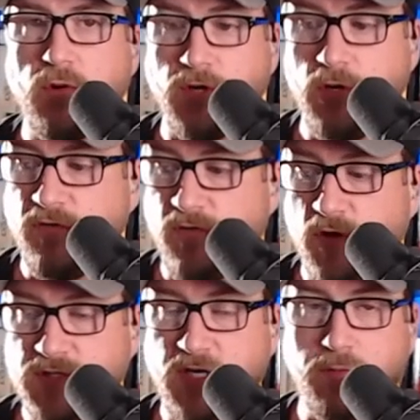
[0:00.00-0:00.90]

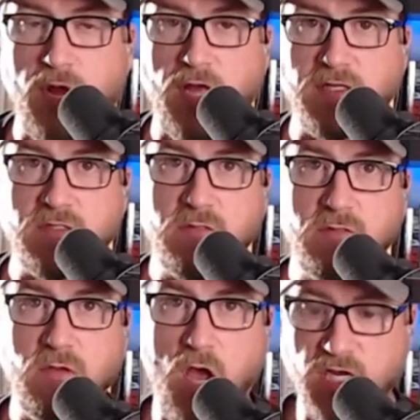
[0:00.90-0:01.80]
University Press,
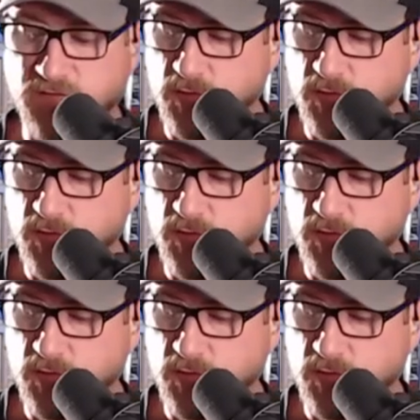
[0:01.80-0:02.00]
Oxford